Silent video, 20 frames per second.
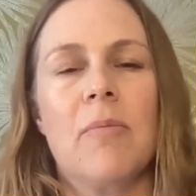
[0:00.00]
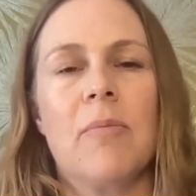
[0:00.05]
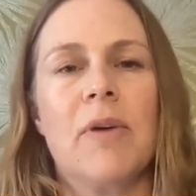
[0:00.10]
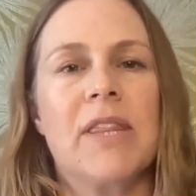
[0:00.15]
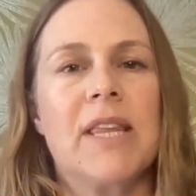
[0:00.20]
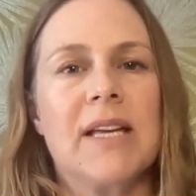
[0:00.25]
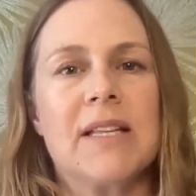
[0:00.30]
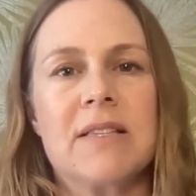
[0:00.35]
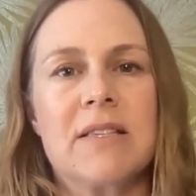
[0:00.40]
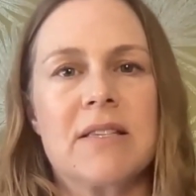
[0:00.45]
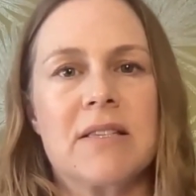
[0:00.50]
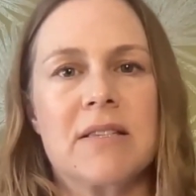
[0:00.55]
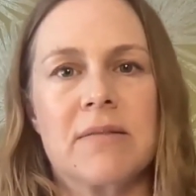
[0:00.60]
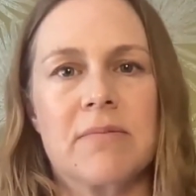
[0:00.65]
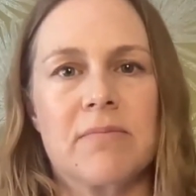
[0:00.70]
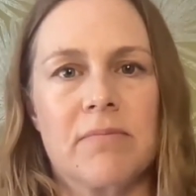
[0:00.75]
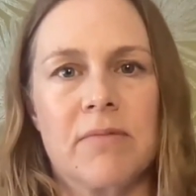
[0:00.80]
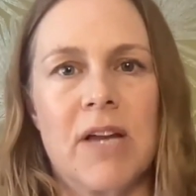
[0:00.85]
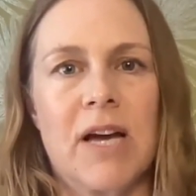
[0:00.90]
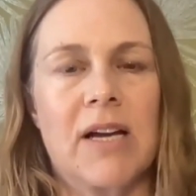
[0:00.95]
but
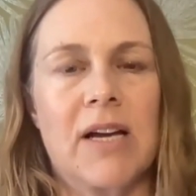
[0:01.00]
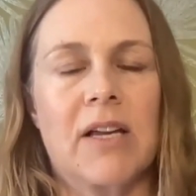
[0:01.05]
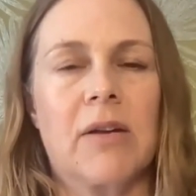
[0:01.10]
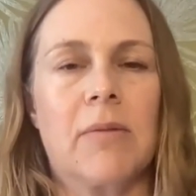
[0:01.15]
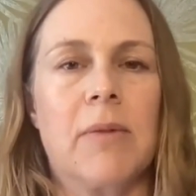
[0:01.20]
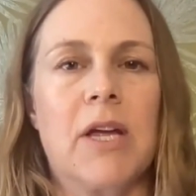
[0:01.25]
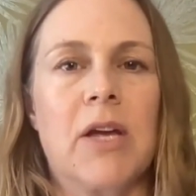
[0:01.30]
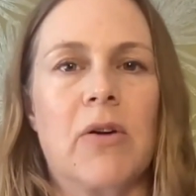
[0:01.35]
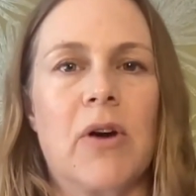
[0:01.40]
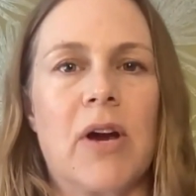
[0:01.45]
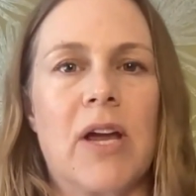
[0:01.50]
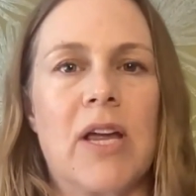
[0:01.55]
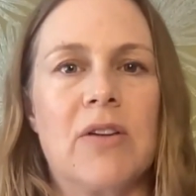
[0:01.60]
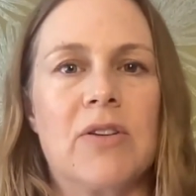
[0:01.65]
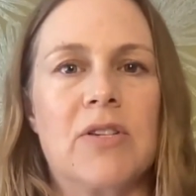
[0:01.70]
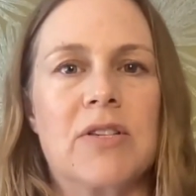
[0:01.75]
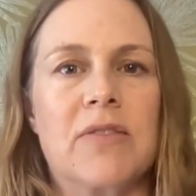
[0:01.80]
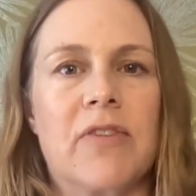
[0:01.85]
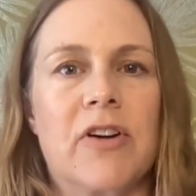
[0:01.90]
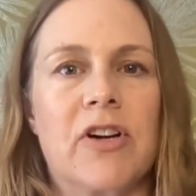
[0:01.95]
that's not going to be a great
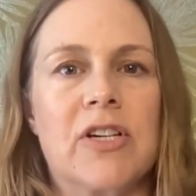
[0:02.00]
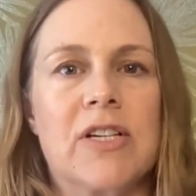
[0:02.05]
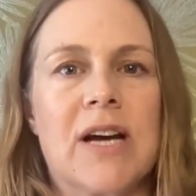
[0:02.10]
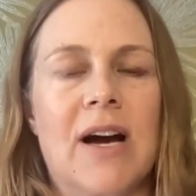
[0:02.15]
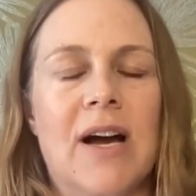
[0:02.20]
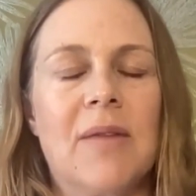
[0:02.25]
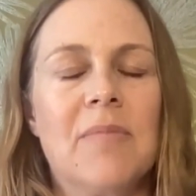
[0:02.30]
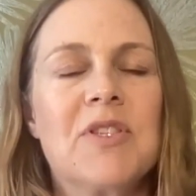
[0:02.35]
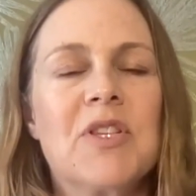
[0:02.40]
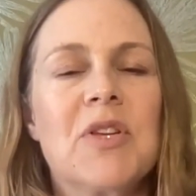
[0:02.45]
use of our time.